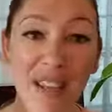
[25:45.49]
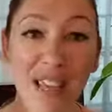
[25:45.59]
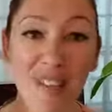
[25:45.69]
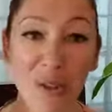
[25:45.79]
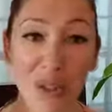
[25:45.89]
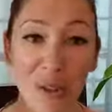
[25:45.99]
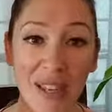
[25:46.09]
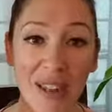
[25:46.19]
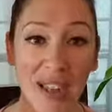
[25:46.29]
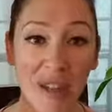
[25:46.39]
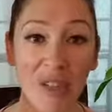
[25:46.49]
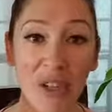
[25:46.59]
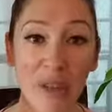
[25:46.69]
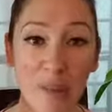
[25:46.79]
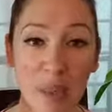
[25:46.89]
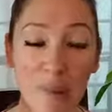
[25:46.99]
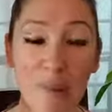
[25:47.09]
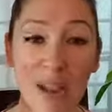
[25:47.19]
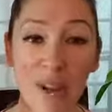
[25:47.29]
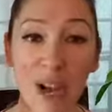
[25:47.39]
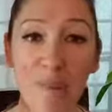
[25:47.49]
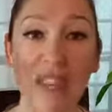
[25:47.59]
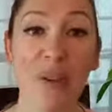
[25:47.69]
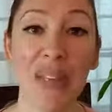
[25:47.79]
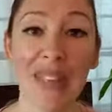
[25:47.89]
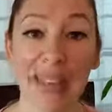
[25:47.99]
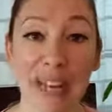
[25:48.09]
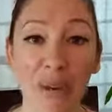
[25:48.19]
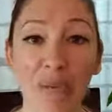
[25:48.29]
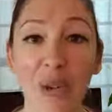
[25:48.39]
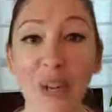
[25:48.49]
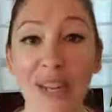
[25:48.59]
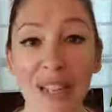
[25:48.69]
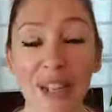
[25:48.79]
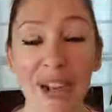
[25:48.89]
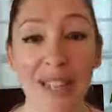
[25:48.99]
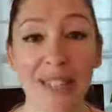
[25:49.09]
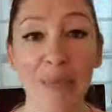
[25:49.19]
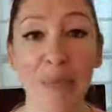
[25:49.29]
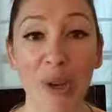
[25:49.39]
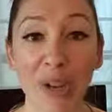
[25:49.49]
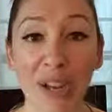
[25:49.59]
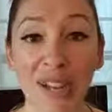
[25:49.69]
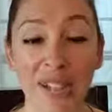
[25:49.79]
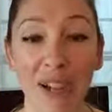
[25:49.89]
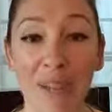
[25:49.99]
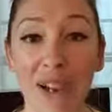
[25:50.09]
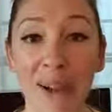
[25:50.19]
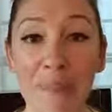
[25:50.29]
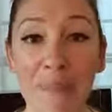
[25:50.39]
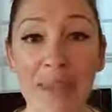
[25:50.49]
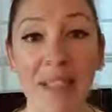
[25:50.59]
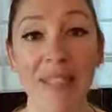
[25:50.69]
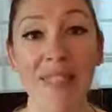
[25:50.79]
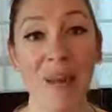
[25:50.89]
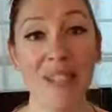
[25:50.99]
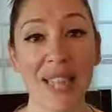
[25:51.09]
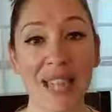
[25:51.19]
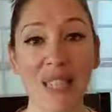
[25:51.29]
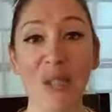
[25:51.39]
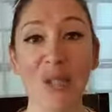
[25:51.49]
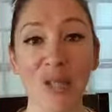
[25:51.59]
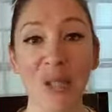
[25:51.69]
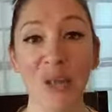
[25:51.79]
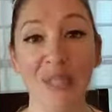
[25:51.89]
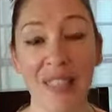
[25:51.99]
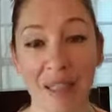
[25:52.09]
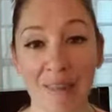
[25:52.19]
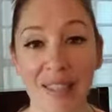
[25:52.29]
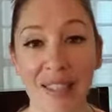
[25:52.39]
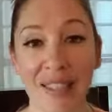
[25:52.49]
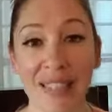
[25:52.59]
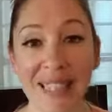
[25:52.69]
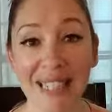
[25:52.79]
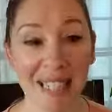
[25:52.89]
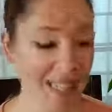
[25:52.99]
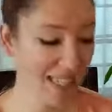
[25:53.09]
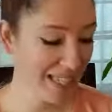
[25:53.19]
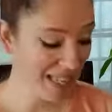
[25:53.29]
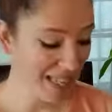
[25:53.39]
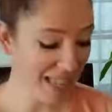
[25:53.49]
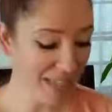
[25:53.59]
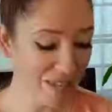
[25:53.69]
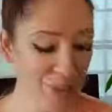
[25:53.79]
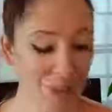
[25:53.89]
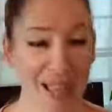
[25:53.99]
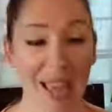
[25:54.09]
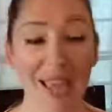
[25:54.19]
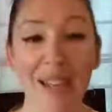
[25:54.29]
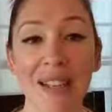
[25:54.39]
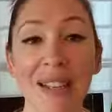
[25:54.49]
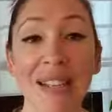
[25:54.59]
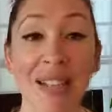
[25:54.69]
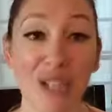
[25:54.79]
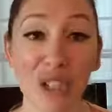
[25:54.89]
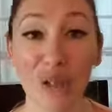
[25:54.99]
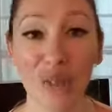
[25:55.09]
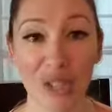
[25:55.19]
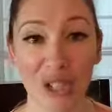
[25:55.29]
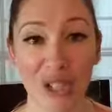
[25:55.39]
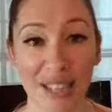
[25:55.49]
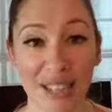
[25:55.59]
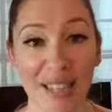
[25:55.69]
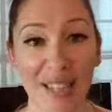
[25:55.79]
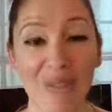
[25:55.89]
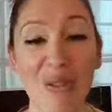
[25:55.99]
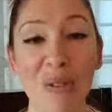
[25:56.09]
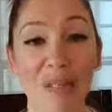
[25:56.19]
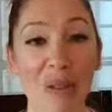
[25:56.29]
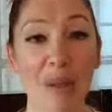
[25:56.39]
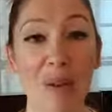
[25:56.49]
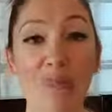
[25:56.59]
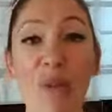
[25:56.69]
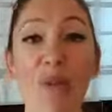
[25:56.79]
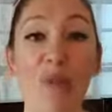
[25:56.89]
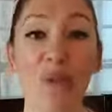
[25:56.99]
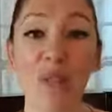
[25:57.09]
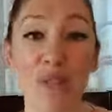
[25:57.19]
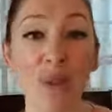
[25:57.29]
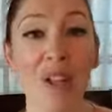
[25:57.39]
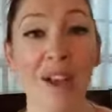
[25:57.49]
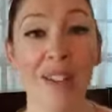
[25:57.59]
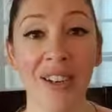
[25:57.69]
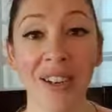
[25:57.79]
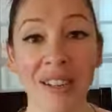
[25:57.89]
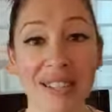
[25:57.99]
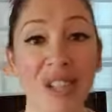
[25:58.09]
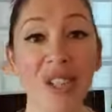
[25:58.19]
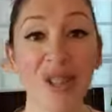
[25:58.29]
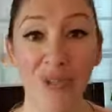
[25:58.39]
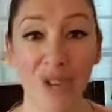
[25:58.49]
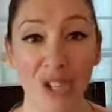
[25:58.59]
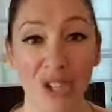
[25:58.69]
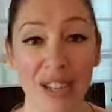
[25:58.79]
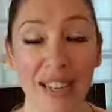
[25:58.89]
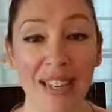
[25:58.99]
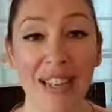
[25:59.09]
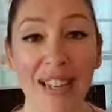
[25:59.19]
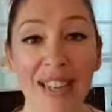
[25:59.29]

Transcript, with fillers: If you don't yet have your paperback copy, you can get it at rootedinChristbook.com. That will take you to the Amazon listing. And if you like digital version, if you if you want a beautiful full color digital version,